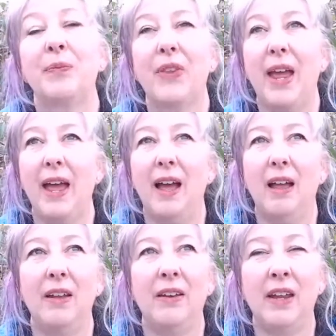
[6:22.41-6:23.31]

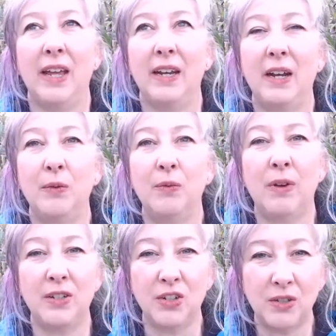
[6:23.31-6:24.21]
and I
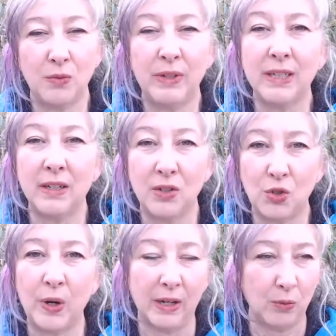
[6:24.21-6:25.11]
just really enjoyed it.